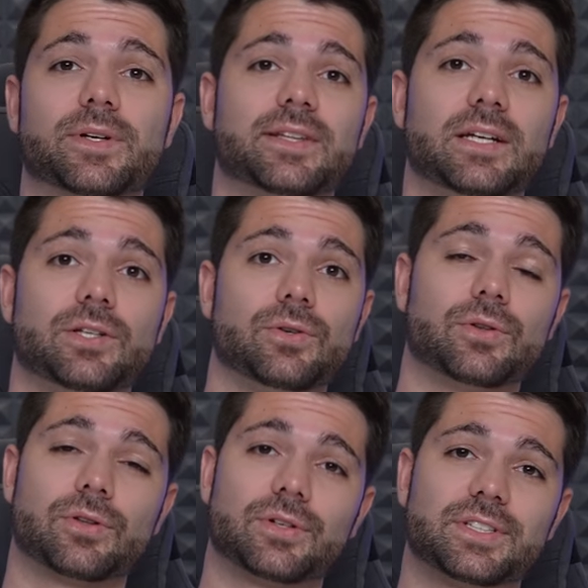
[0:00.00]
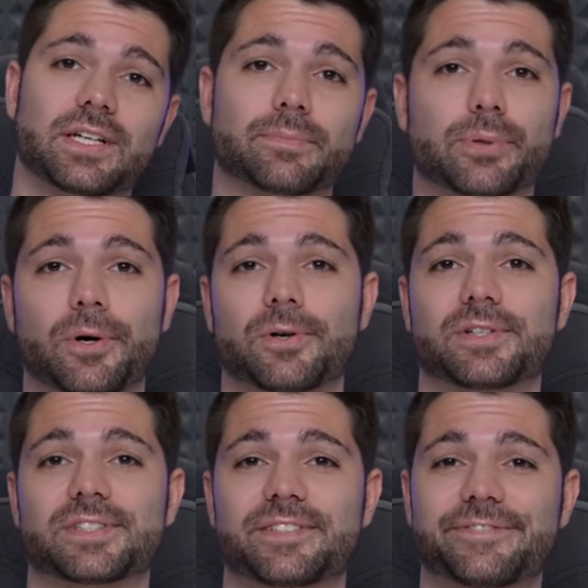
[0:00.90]
with the new 13 Pro
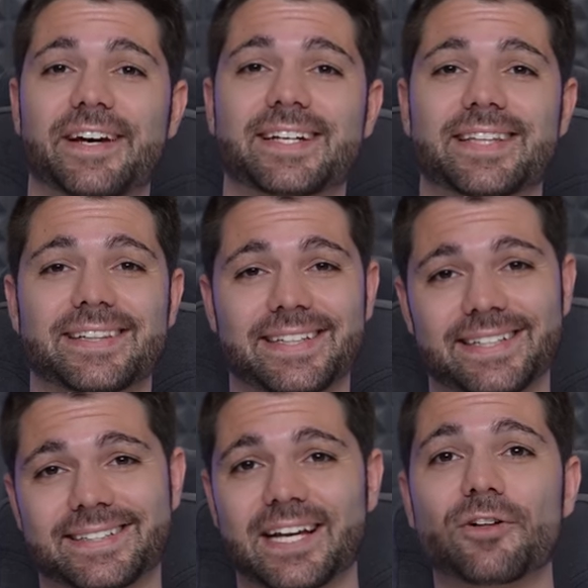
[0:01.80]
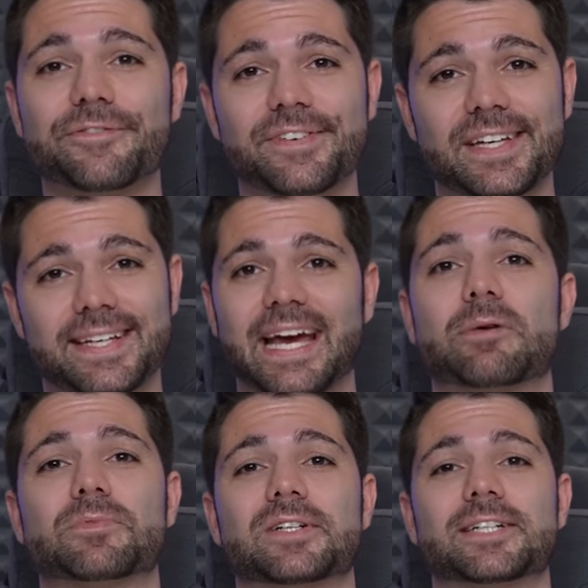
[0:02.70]
is the fact that the selfie
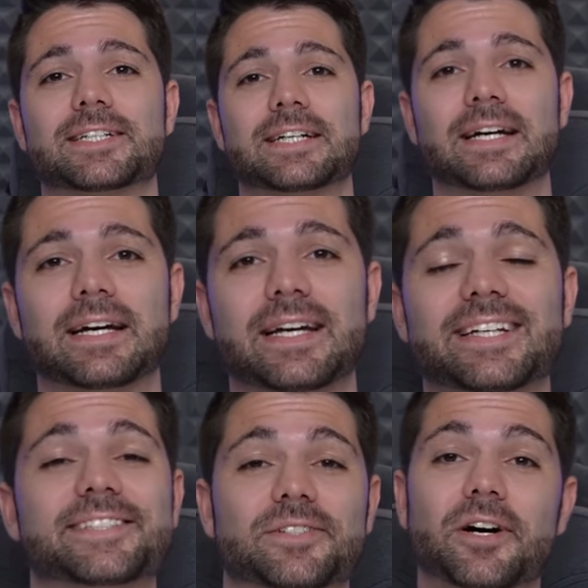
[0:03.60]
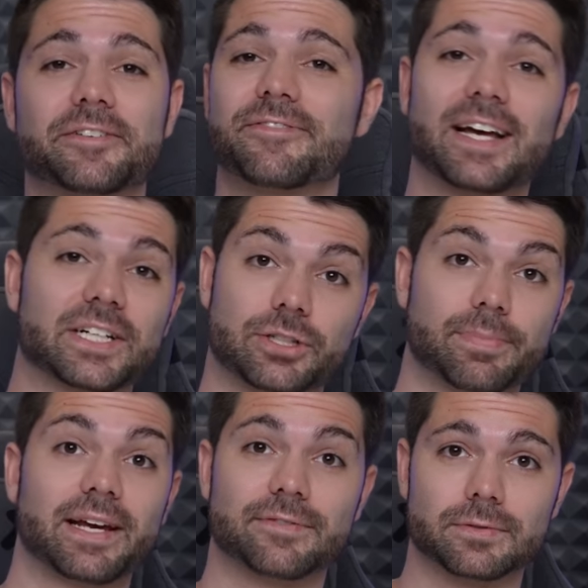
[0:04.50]
camera is not flagship
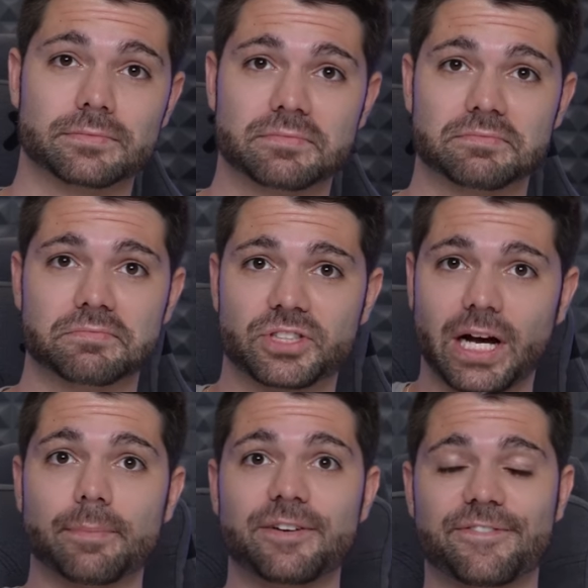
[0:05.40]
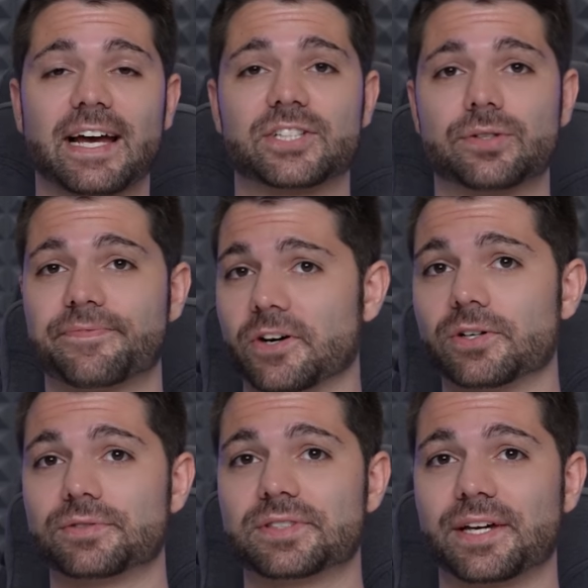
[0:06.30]
level. Xiaomi flagship
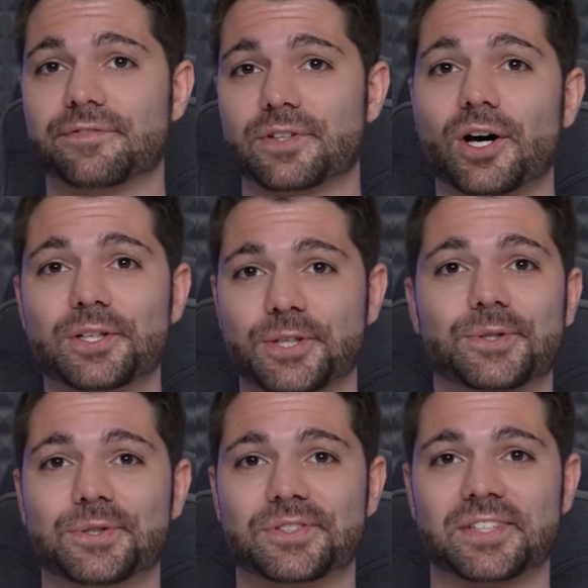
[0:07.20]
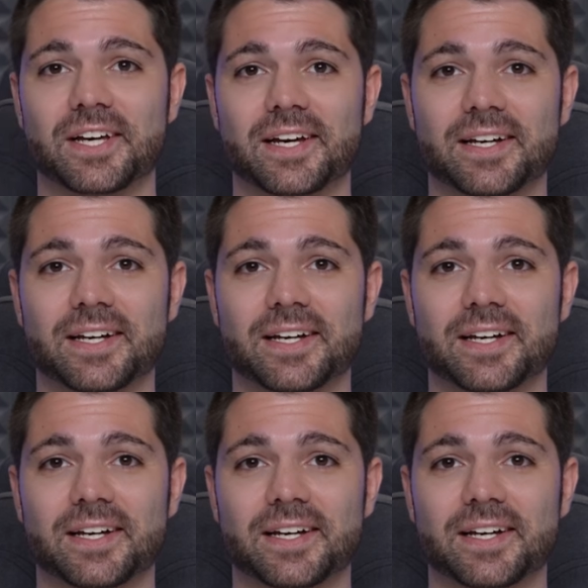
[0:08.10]
phones have not used